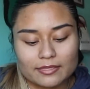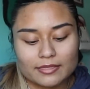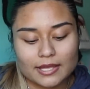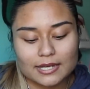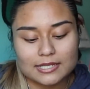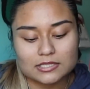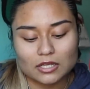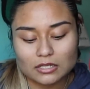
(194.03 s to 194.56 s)

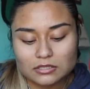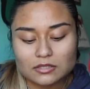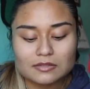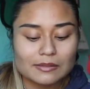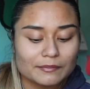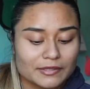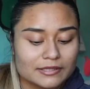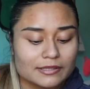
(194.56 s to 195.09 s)
That is also
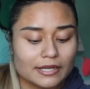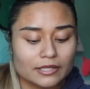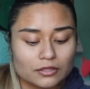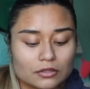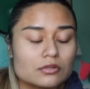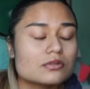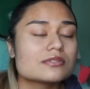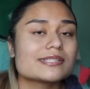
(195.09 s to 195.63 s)
something that I
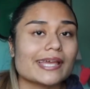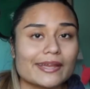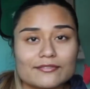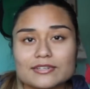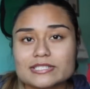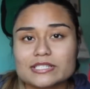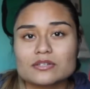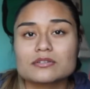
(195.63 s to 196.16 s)
use
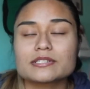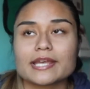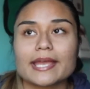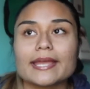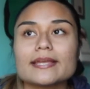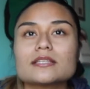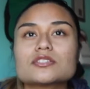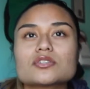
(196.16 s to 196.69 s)
every single
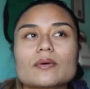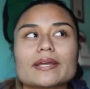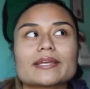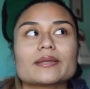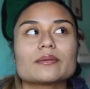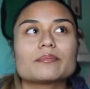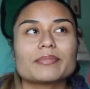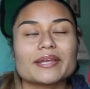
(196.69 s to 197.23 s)
day, so I
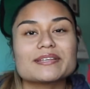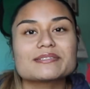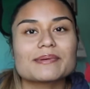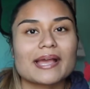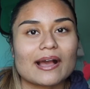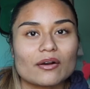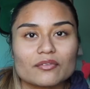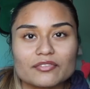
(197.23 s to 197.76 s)
can base my
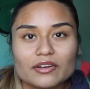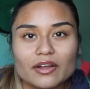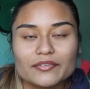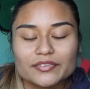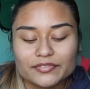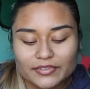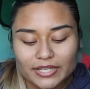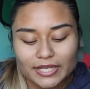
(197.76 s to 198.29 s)
outfit off
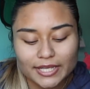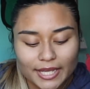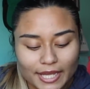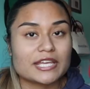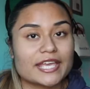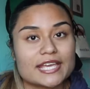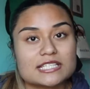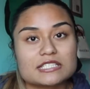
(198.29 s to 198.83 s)
of it
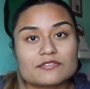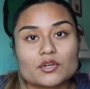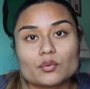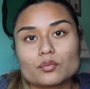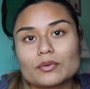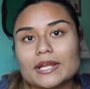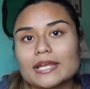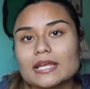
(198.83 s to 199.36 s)
in case if it
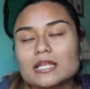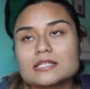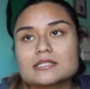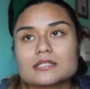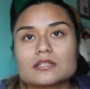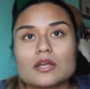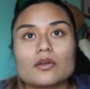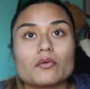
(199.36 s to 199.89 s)

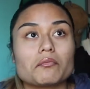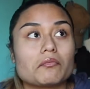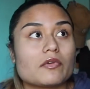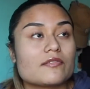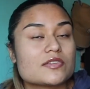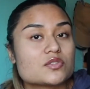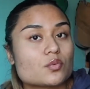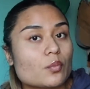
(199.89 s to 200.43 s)
rains,
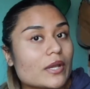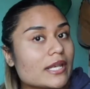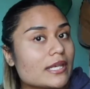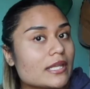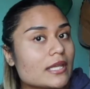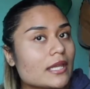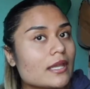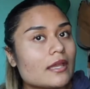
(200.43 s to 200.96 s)
if it's
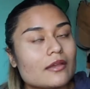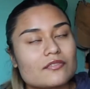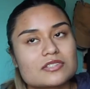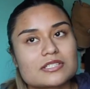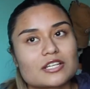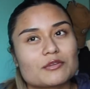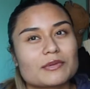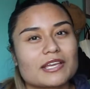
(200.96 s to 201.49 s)
windy, if it's
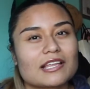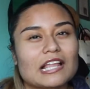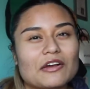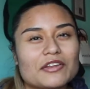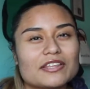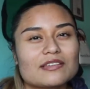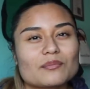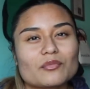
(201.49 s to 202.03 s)
gonna be
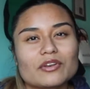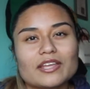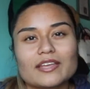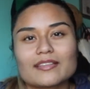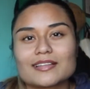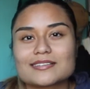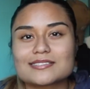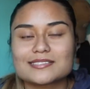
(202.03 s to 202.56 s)
cloudy in the morning
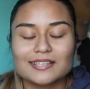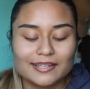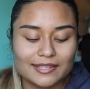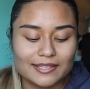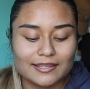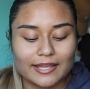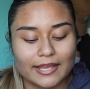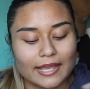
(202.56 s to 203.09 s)
and then
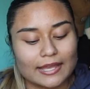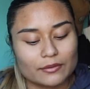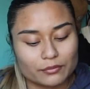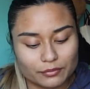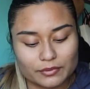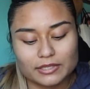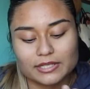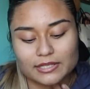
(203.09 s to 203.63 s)
sunny. Like, I
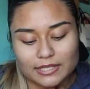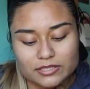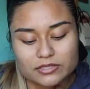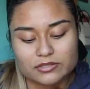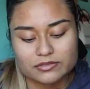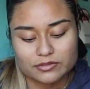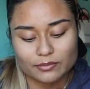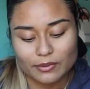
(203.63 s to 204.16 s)
really like to
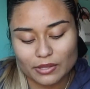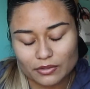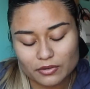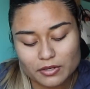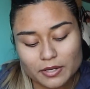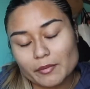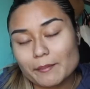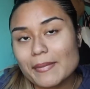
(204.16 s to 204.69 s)
use the
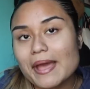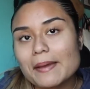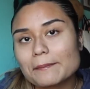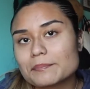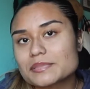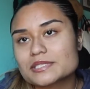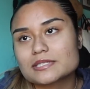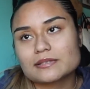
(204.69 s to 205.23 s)
weather.
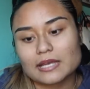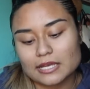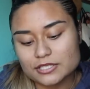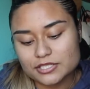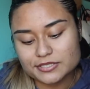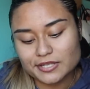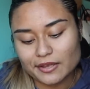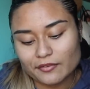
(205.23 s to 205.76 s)
Maps, I
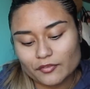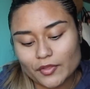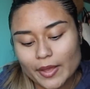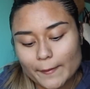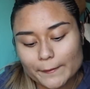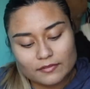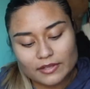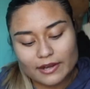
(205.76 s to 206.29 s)
just have
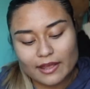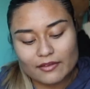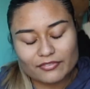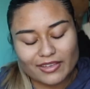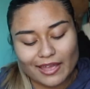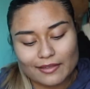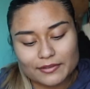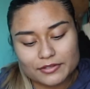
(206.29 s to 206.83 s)
that. Then I have
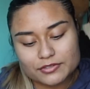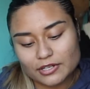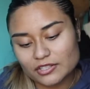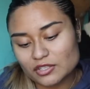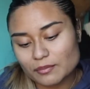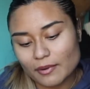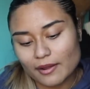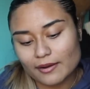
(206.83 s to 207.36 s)
calendar at
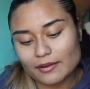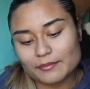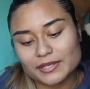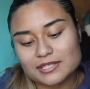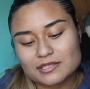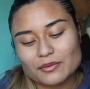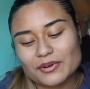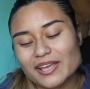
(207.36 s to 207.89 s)
the bottom
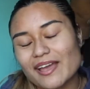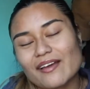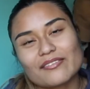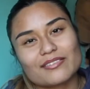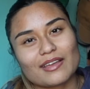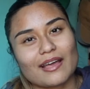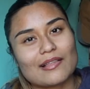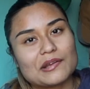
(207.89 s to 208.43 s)
because I already have
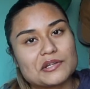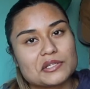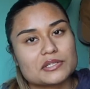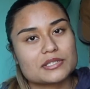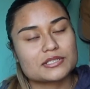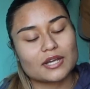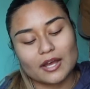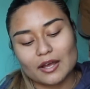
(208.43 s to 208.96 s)
a calendar at
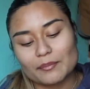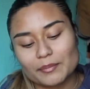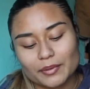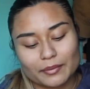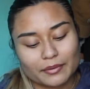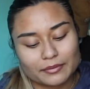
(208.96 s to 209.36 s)
the top,